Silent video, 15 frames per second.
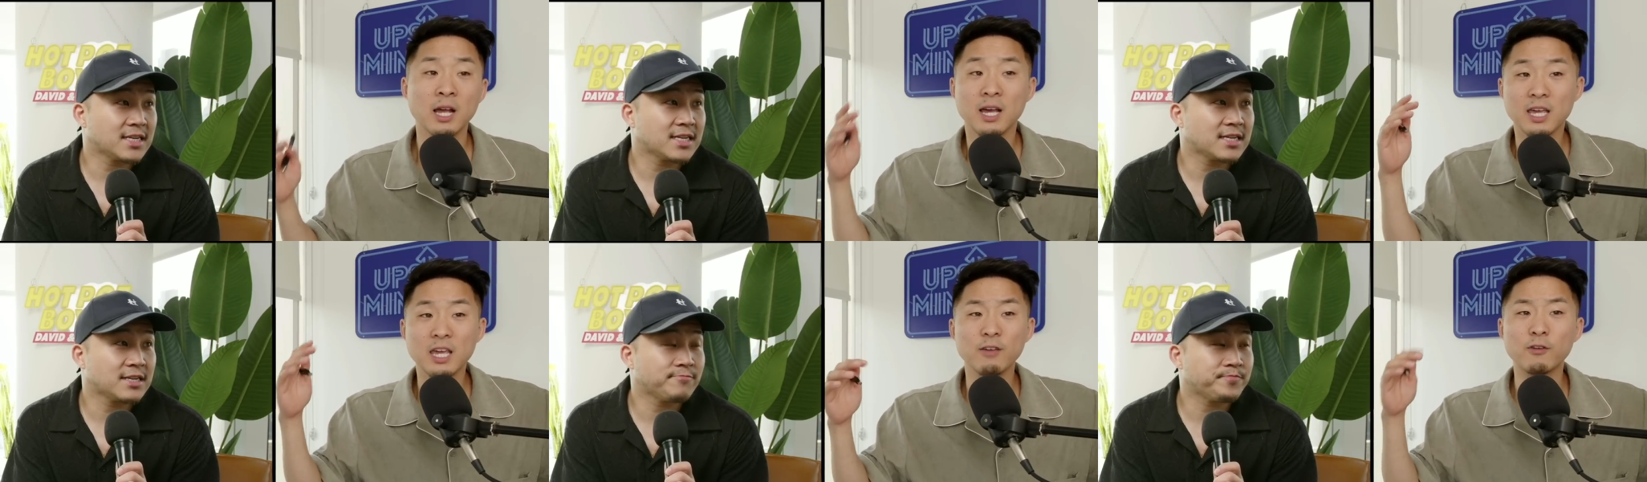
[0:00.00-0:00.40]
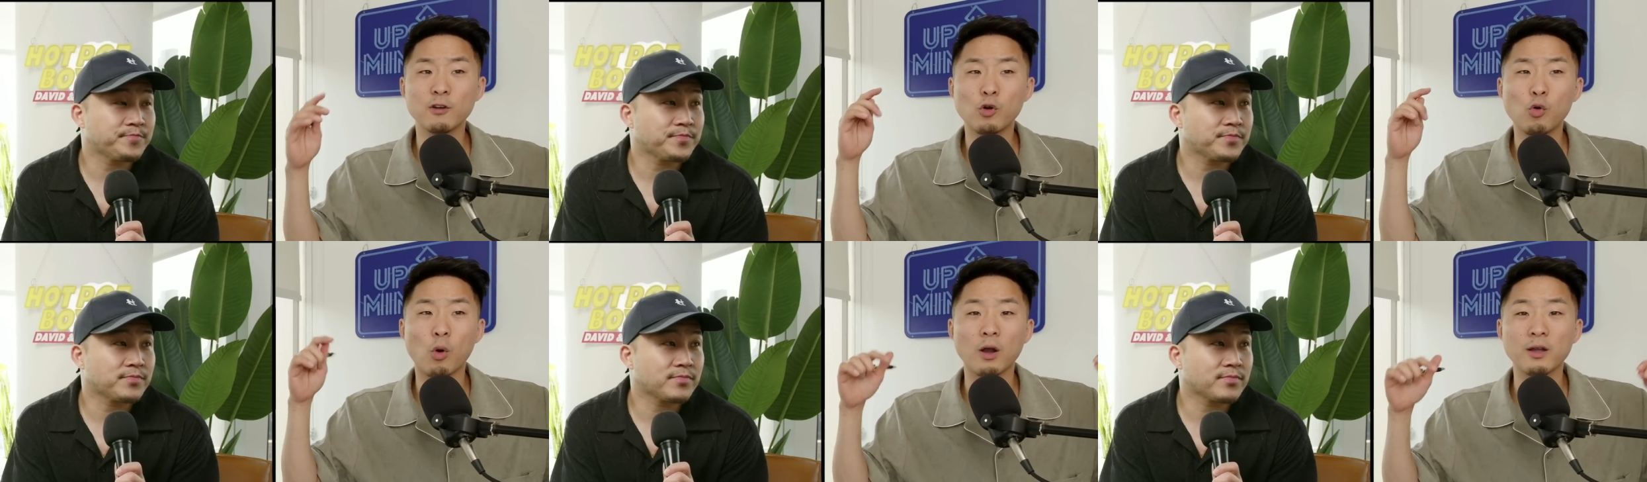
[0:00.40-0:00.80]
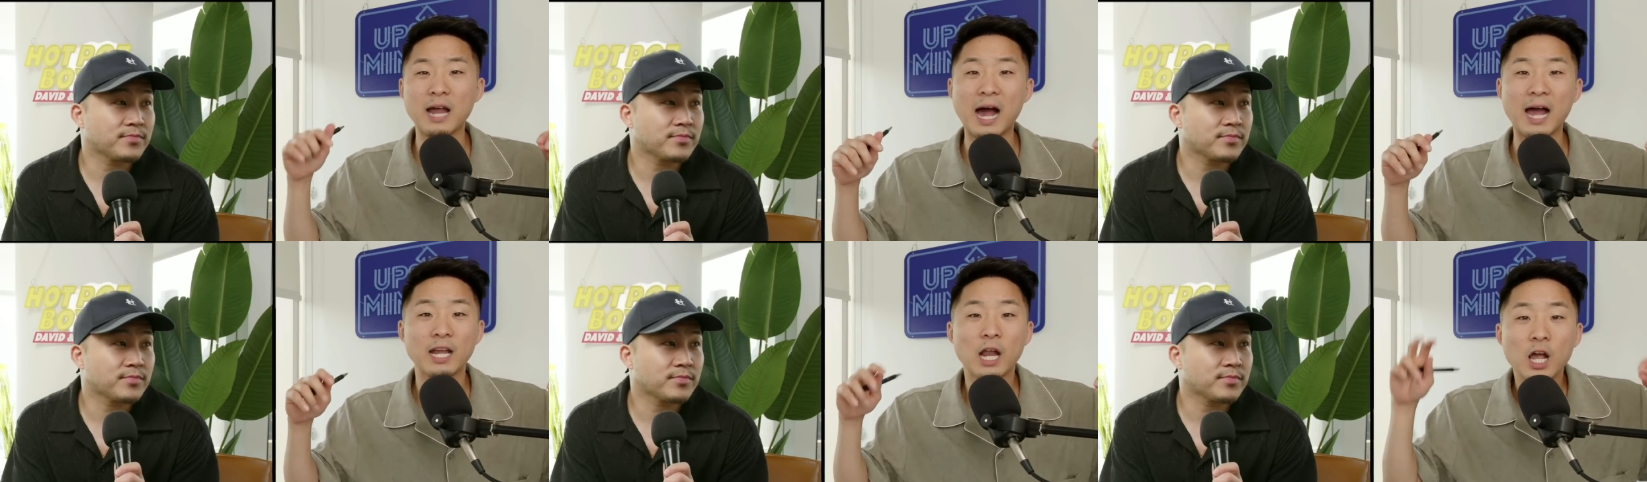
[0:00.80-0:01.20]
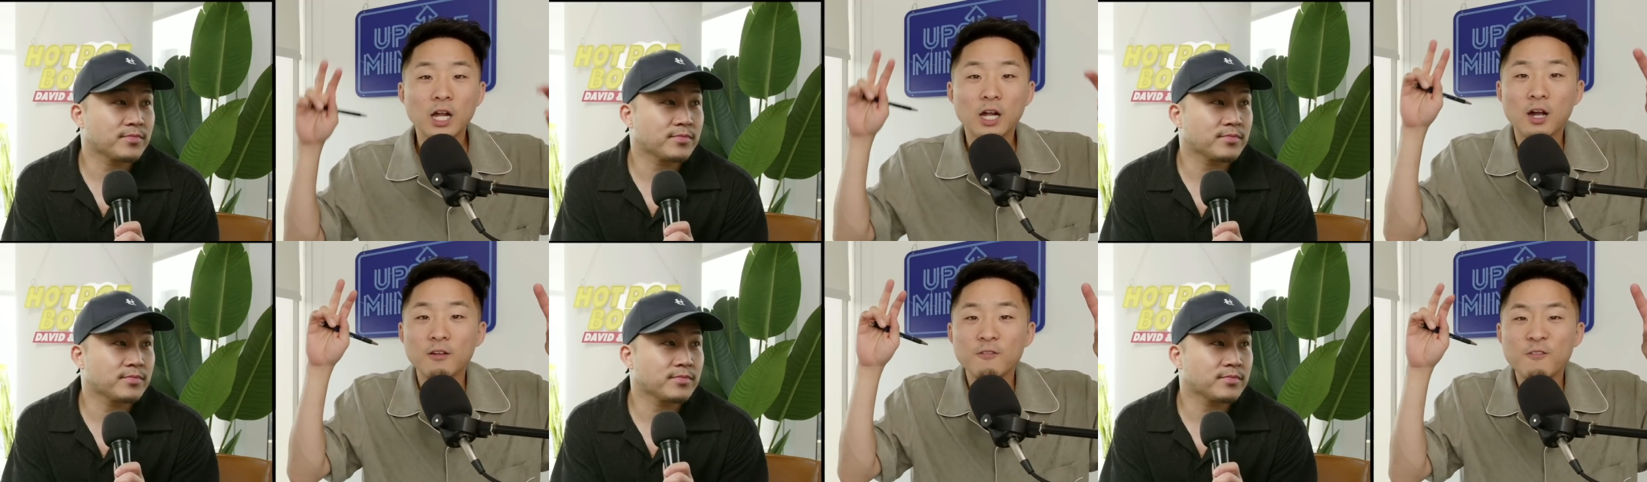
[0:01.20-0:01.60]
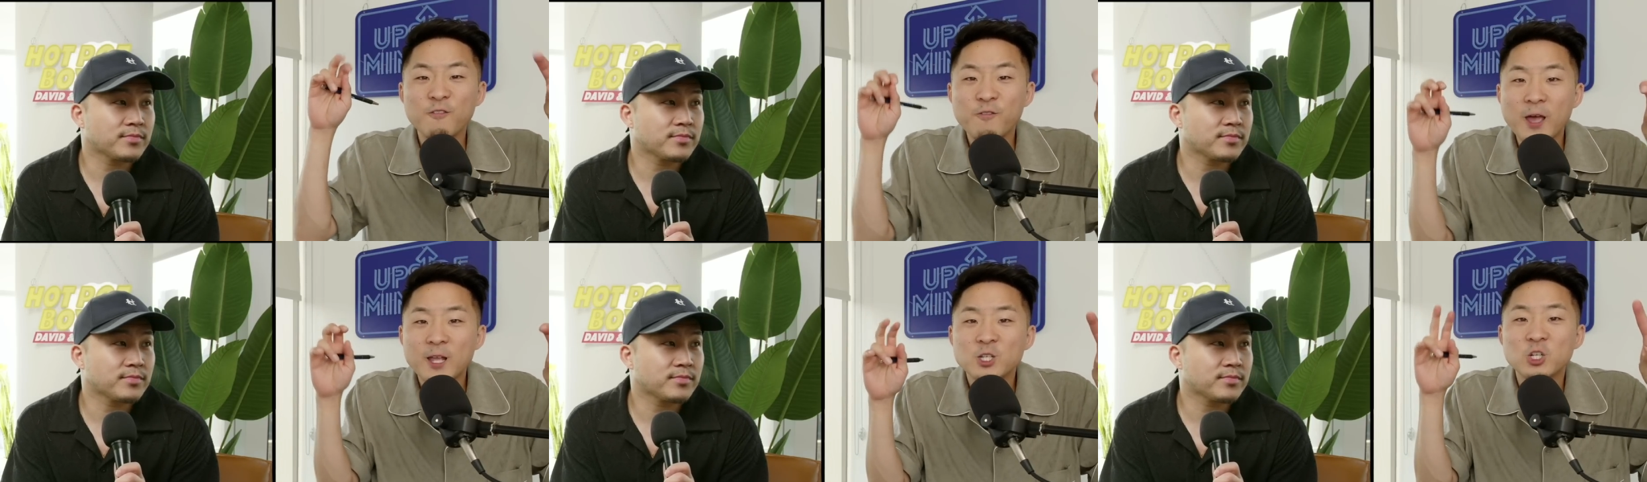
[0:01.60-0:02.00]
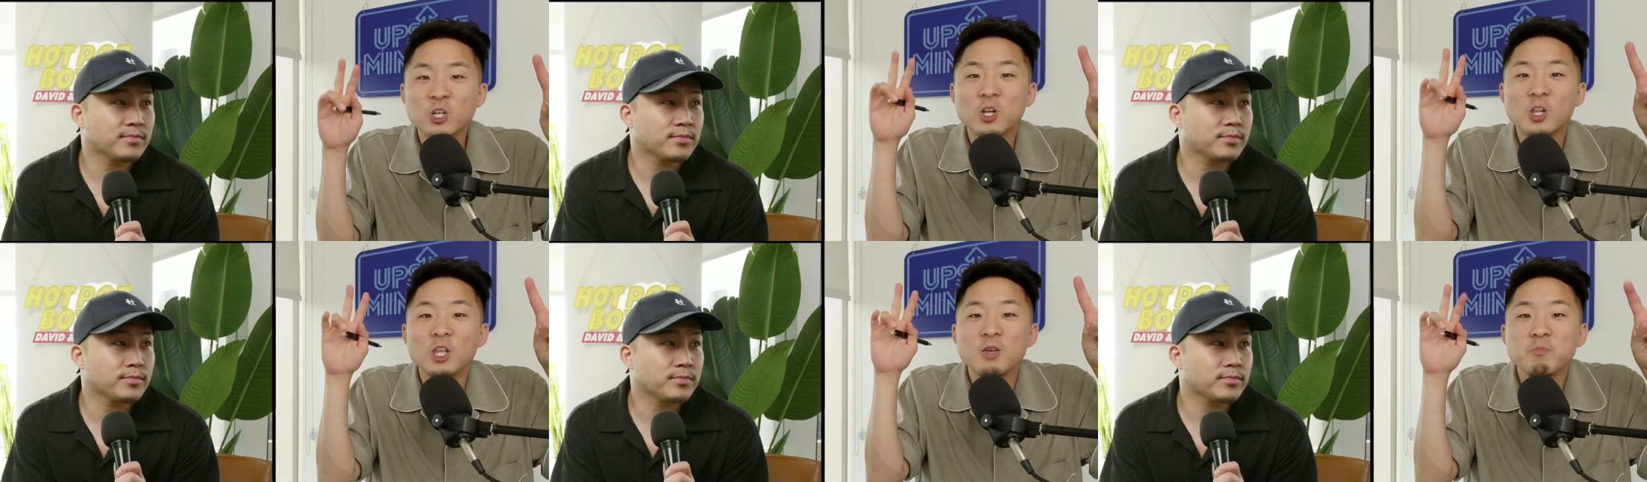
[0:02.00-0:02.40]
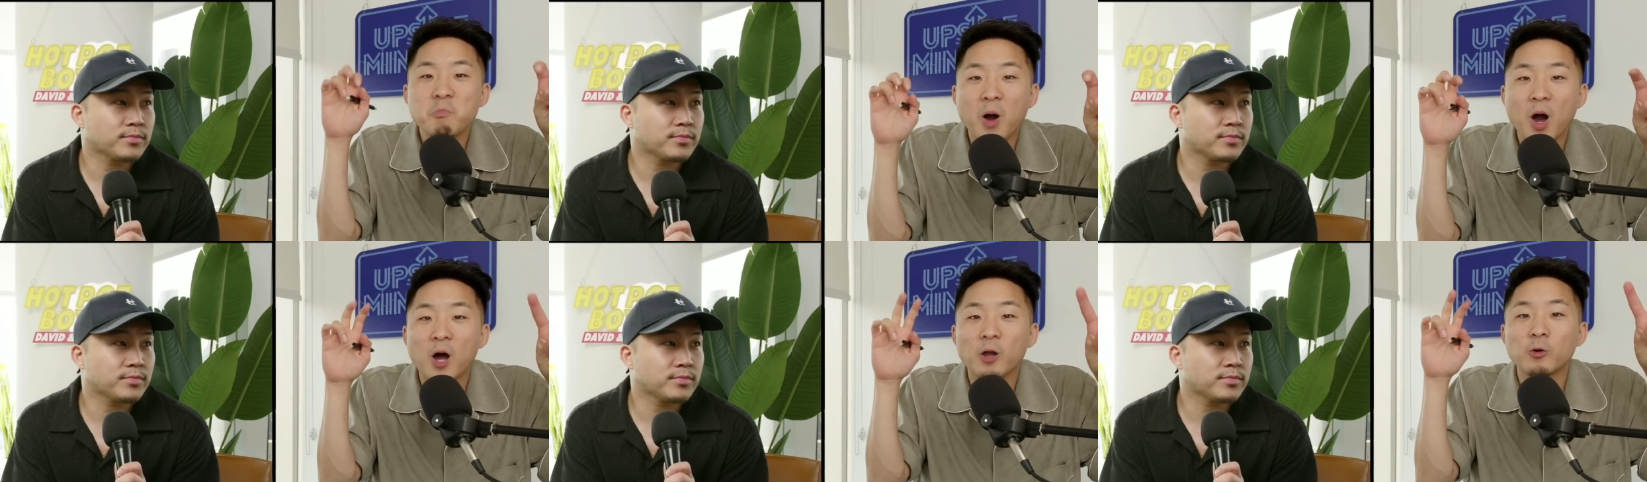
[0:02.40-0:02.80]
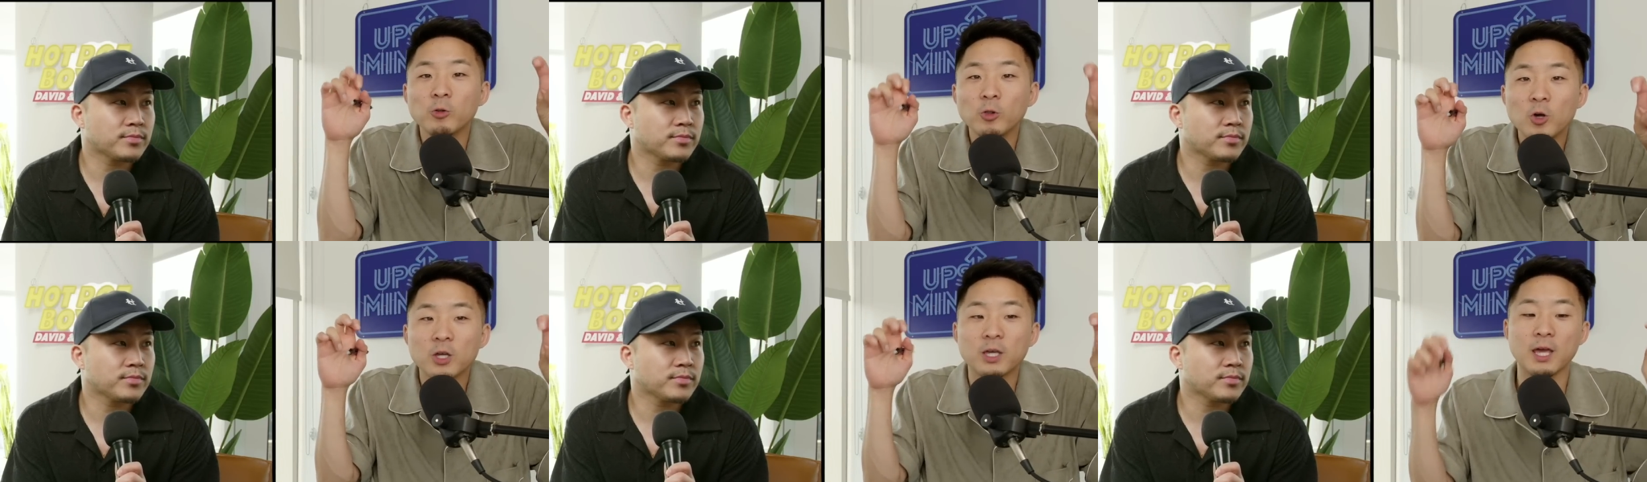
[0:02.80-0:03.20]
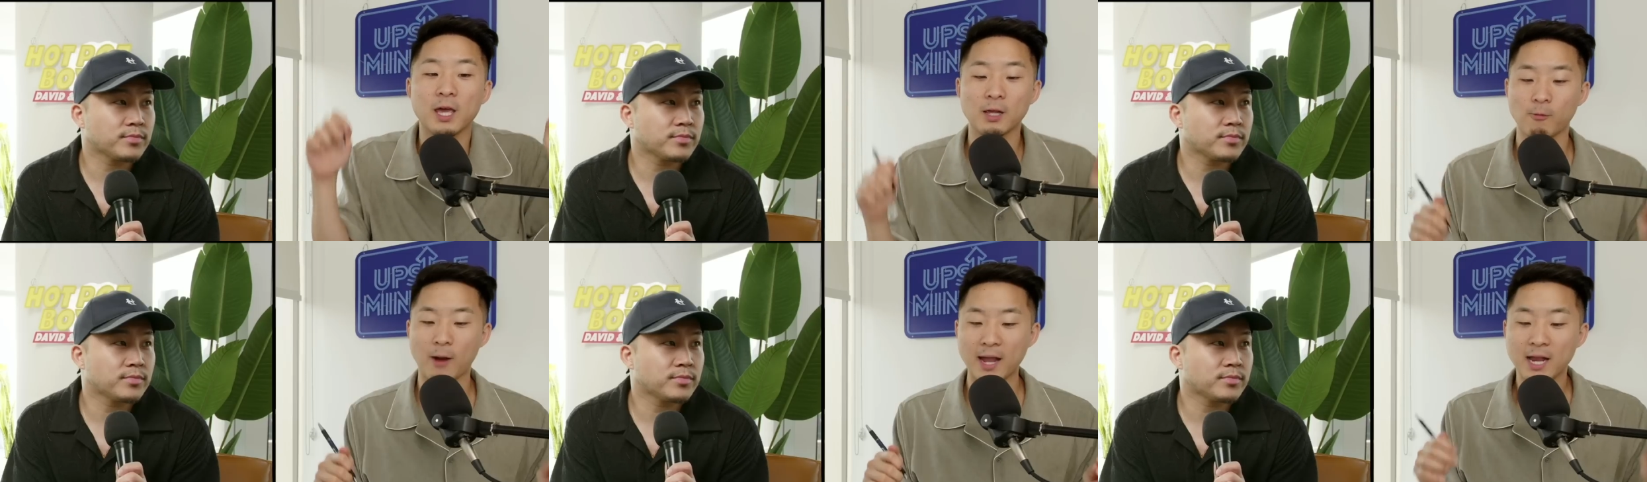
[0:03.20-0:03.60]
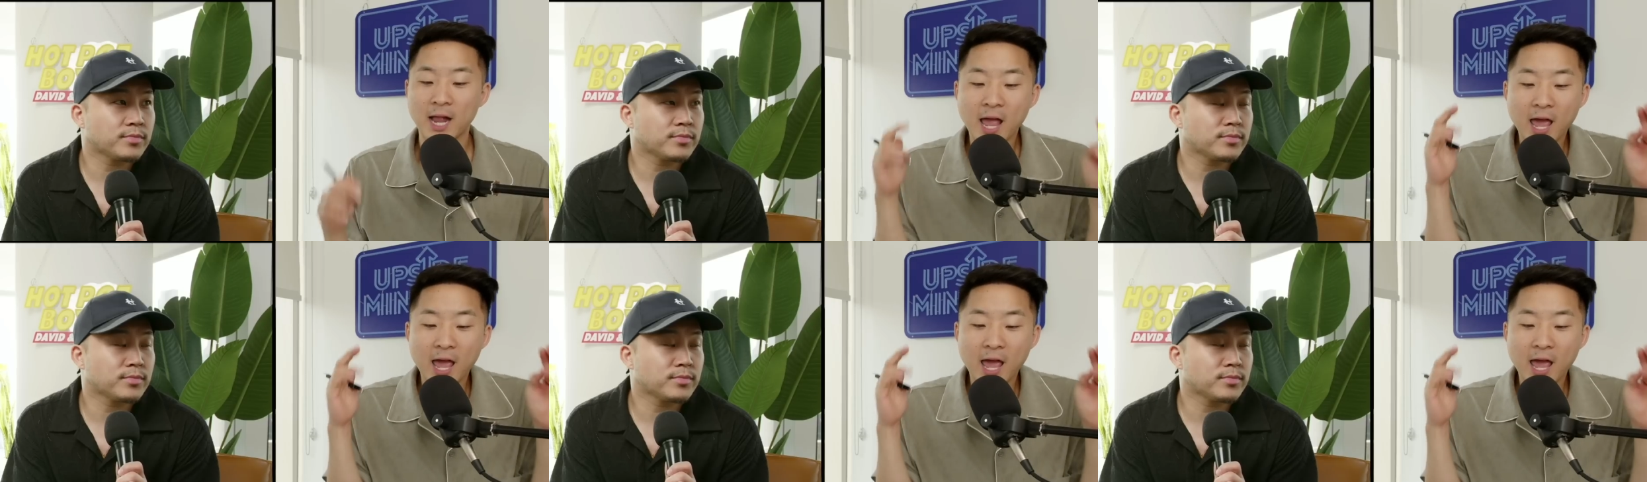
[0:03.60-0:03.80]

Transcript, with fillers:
Speaker 1: even who are not conventionally model looking, right?